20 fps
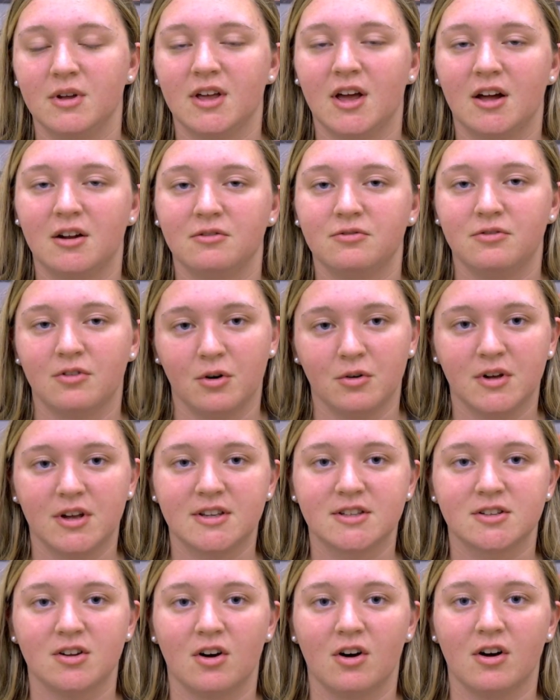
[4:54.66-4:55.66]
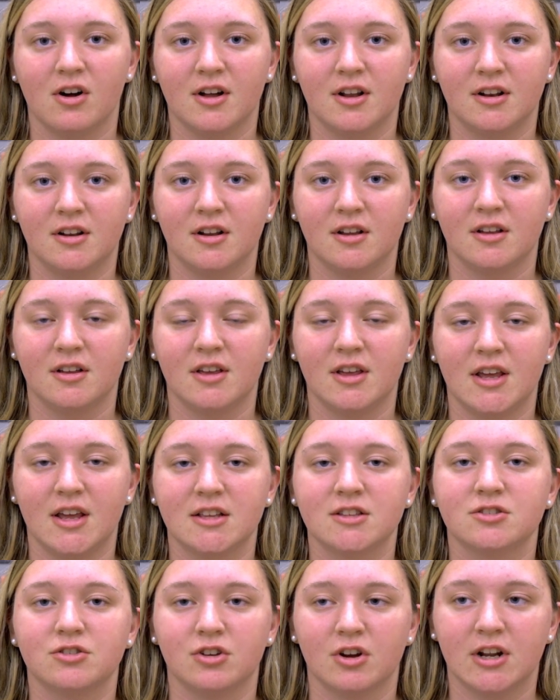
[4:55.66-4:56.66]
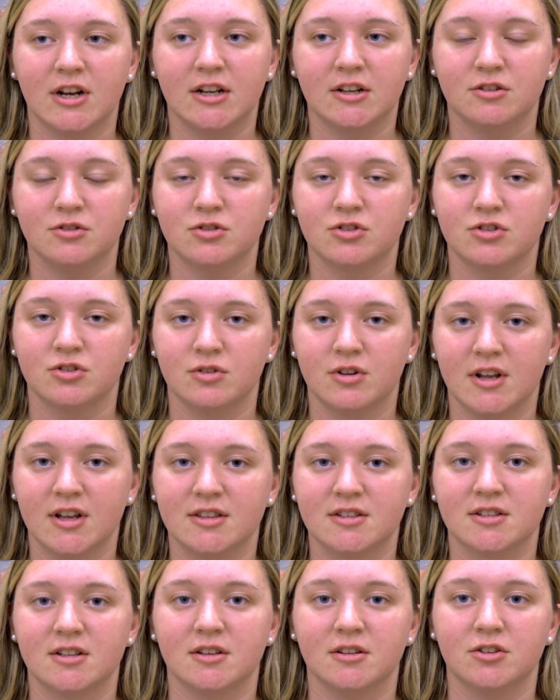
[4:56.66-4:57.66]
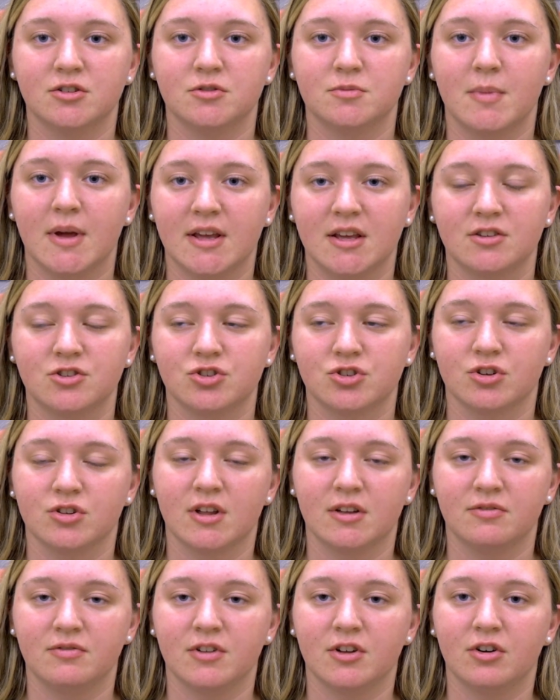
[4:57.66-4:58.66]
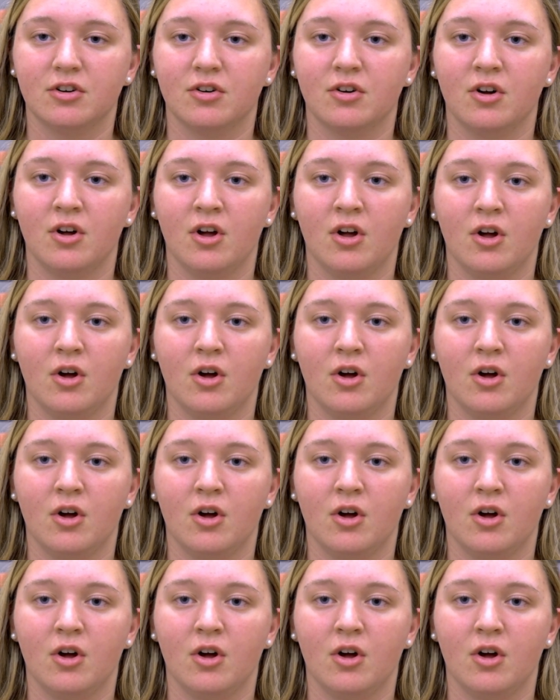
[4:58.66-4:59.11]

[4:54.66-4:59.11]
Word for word: we kind of focus on integrating new students and making sure they feel